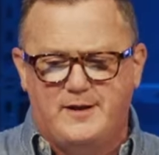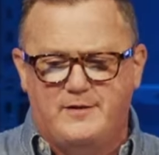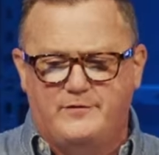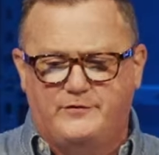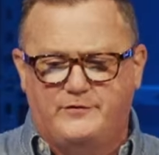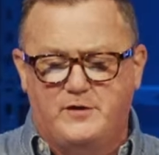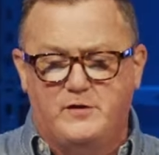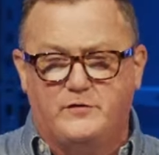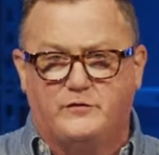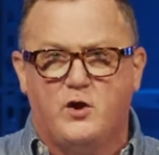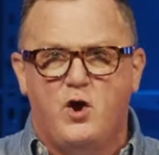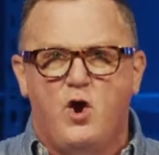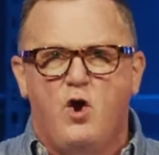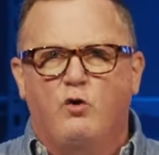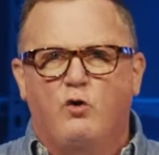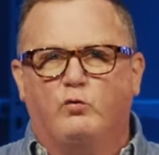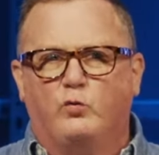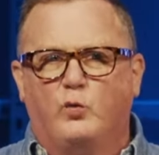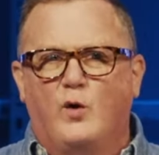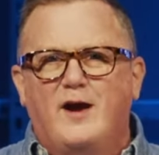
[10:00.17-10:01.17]
is this:
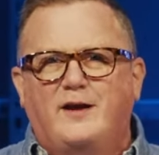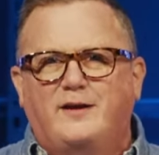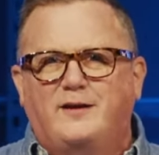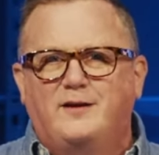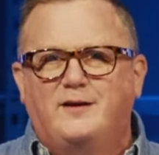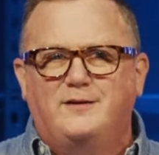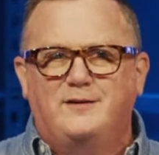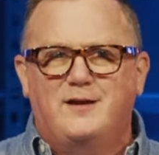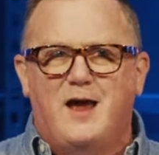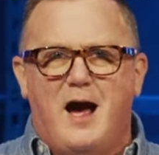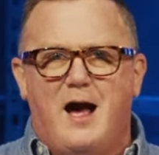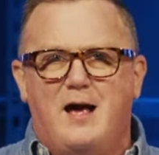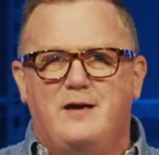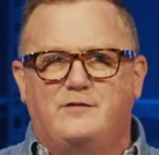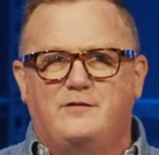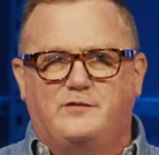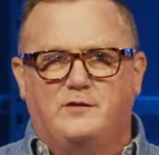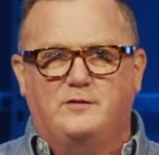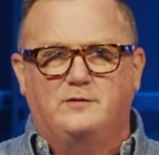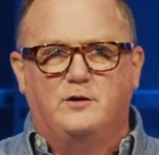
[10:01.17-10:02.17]

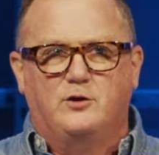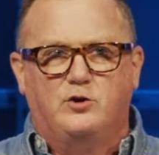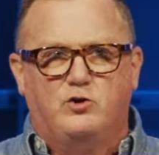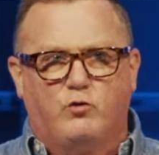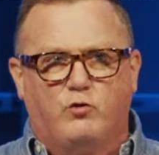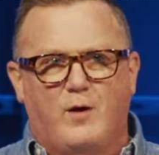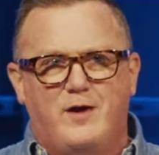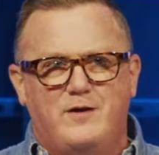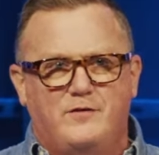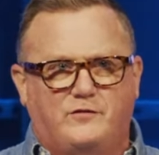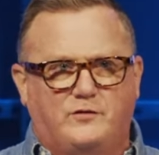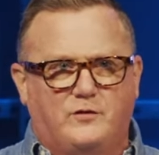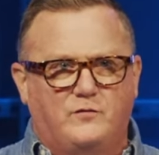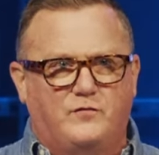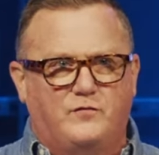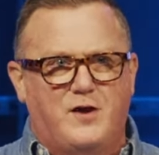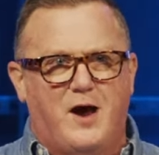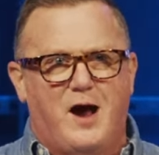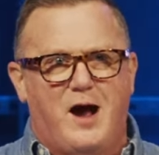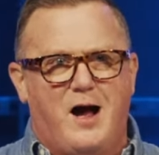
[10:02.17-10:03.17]
recognizing the grace of
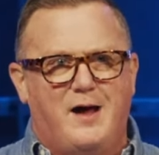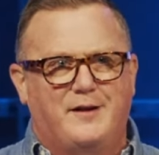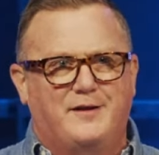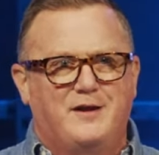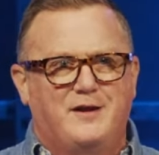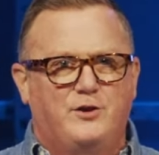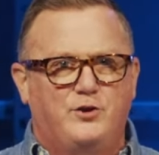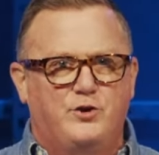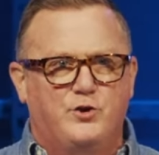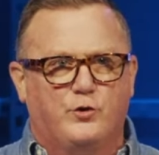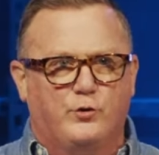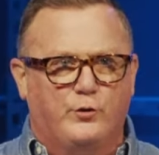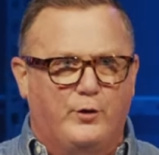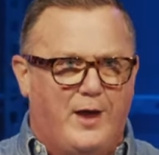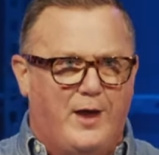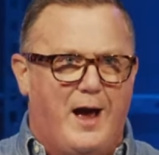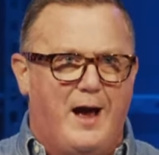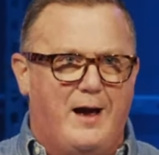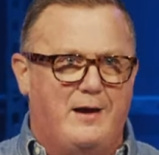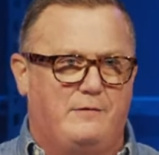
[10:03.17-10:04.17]
God in your
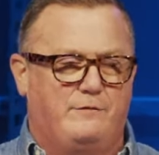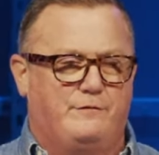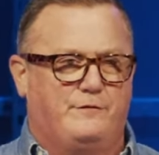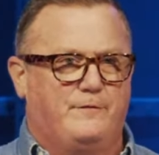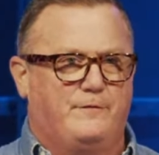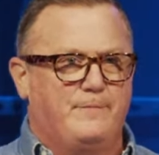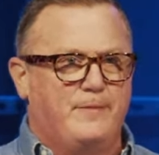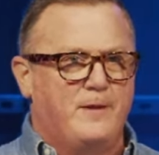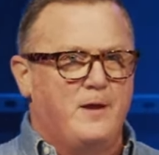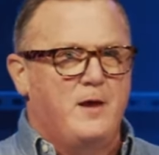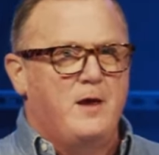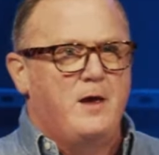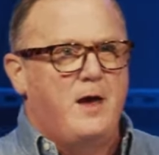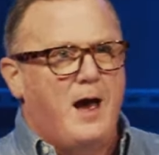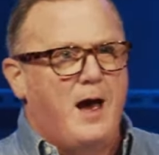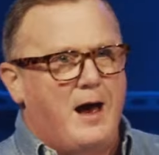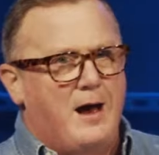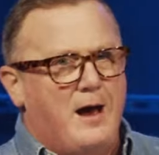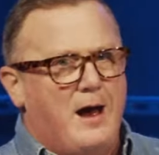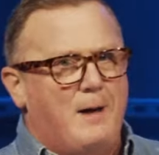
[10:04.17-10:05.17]
life.
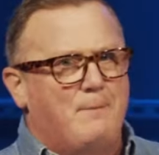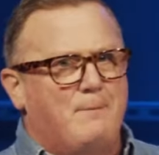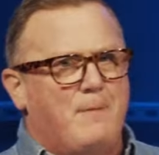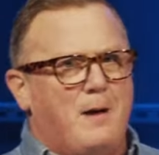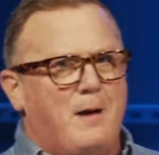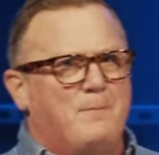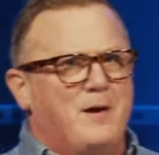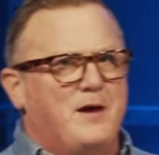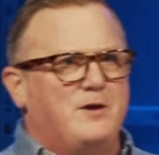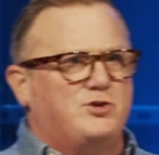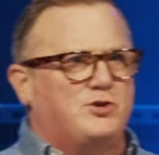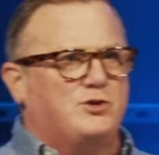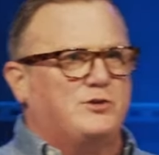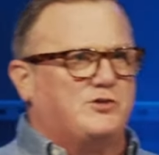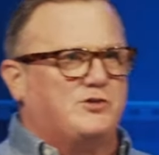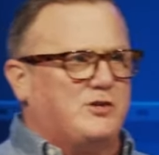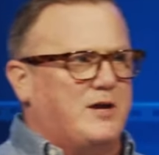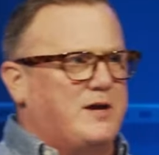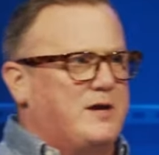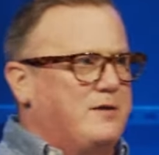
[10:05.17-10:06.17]
I may should
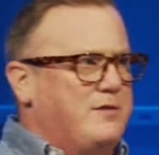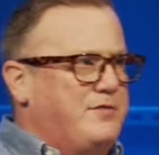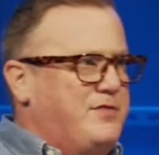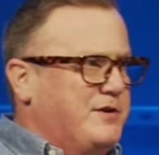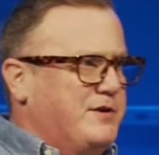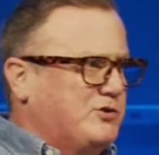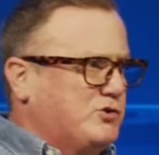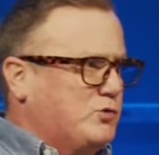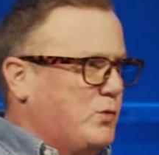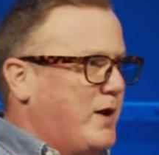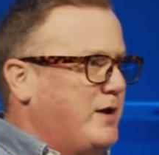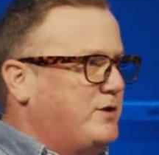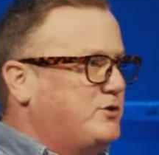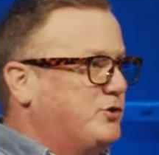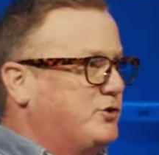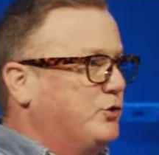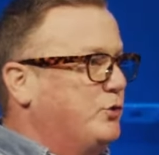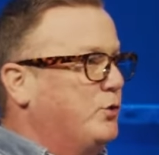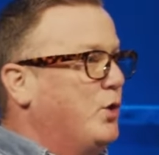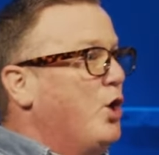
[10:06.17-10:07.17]
say it this way
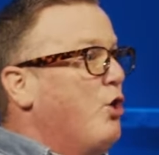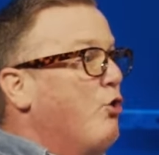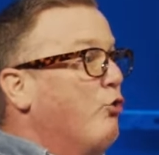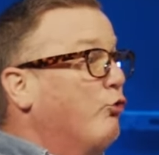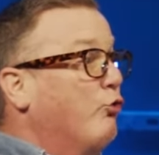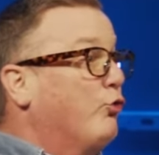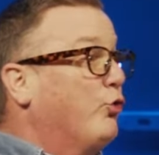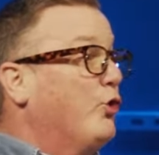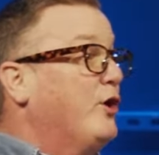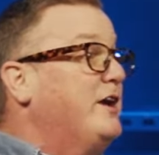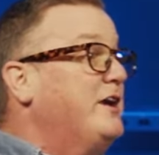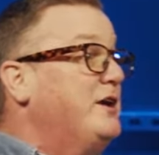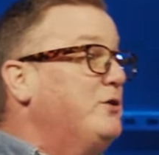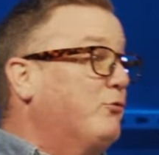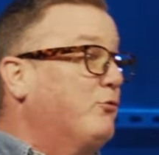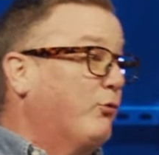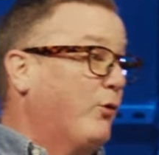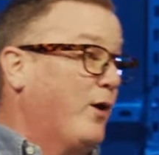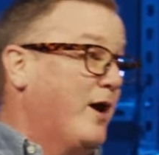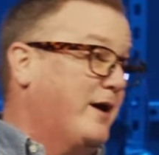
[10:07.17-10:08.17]
too:
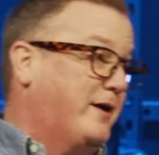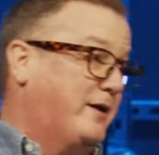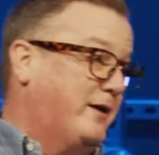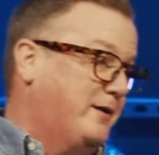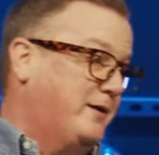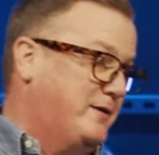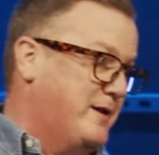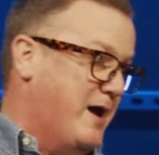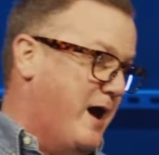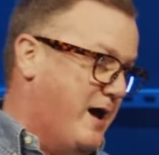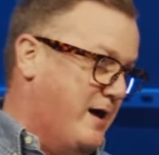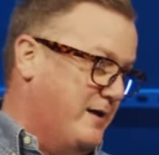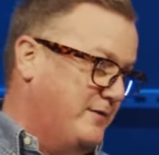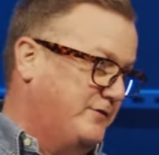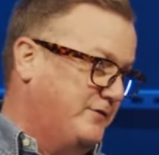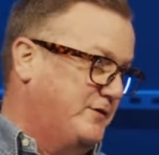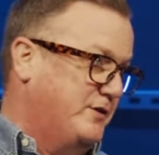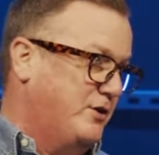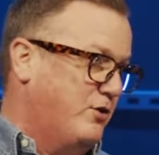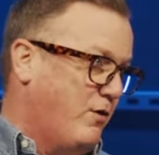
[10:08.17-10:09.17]
re-recognize
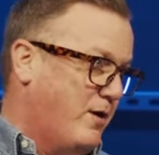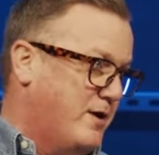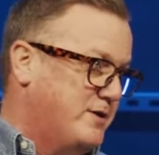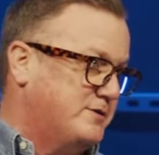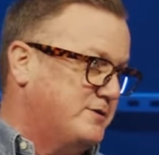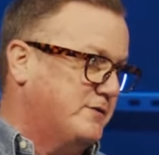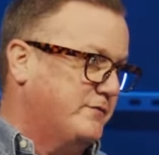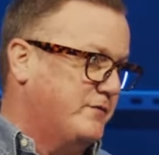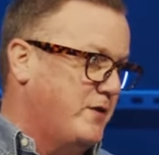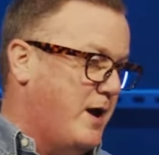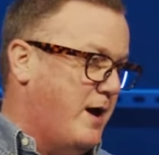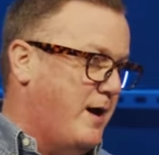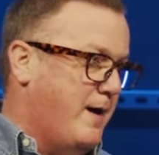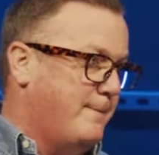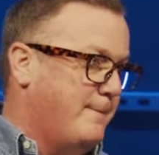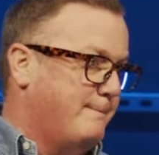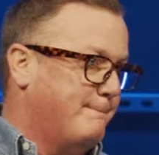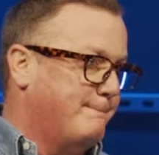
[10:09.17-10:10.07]
the grace of God.